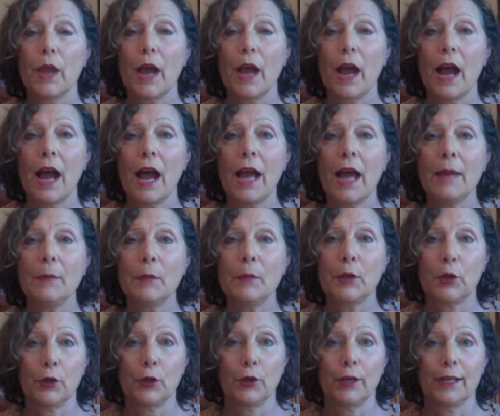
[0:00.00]
I'm
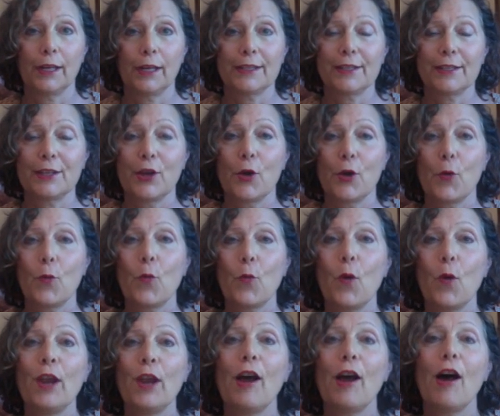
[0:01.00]
curious,
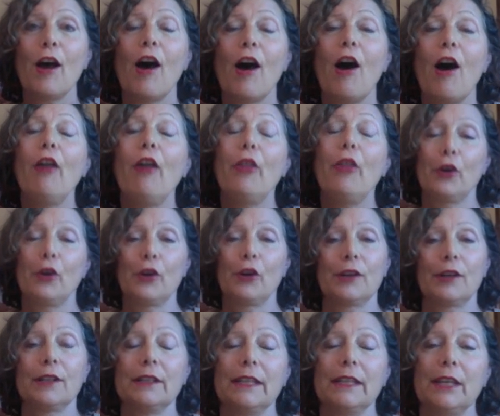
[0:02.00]
what
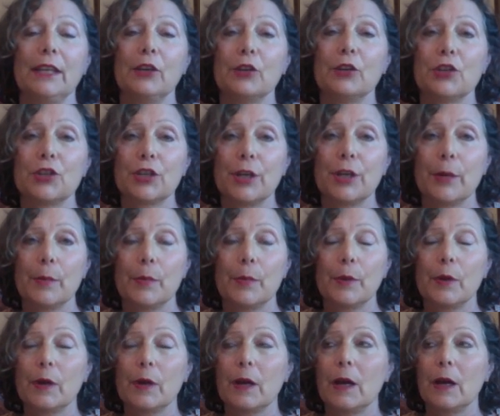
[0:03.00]
other leadership
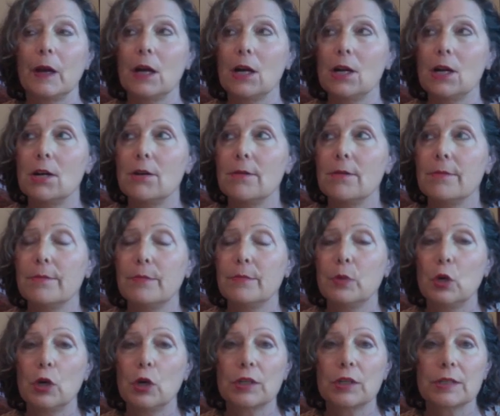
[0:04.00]

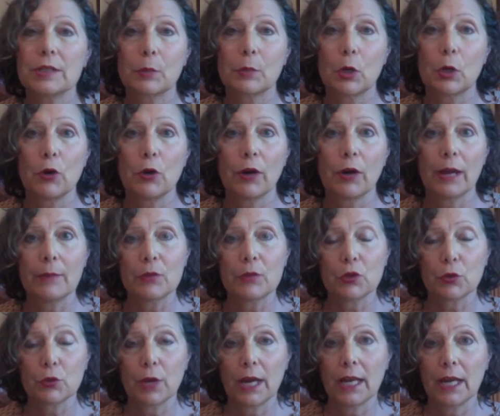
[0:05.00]
books, programs,
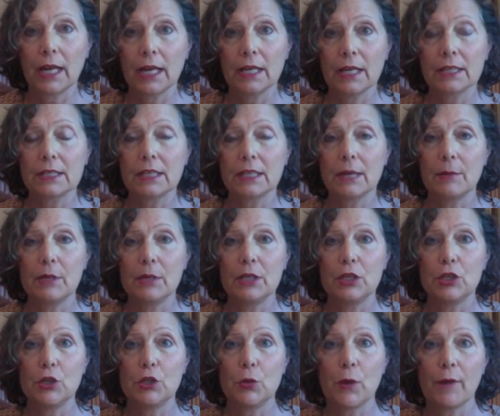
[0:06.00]
trainings? I mean,
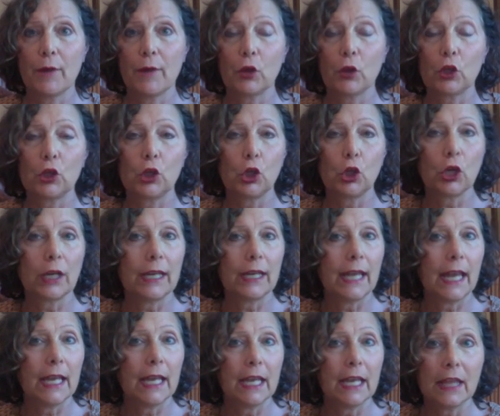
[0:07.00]
did you ever look at
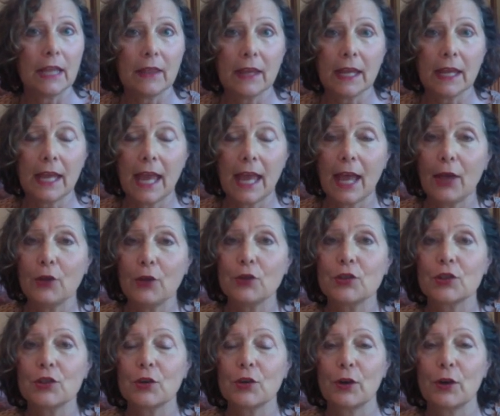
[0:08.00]
anything
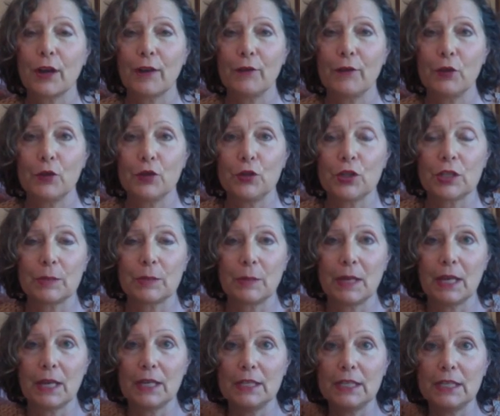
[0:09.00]
else, or have you just
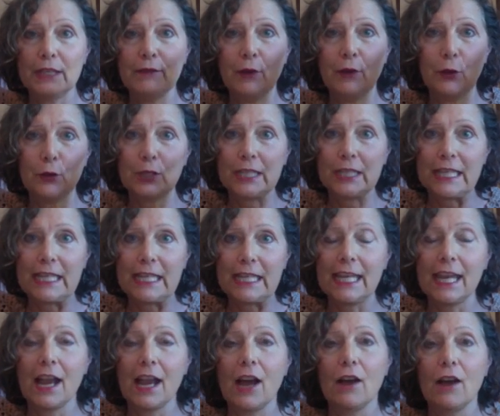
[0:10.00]
been a
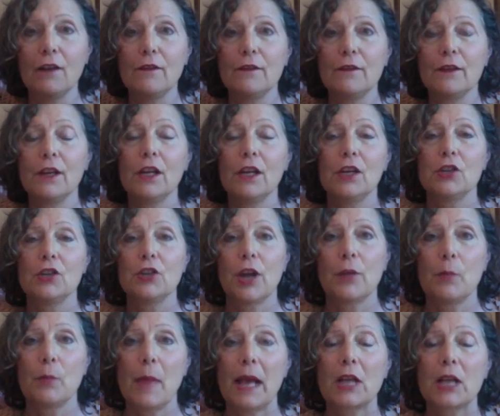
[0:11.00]
devotee of
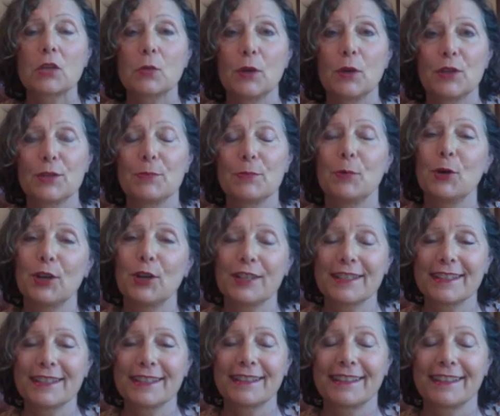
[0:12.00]
John Maxwell's books?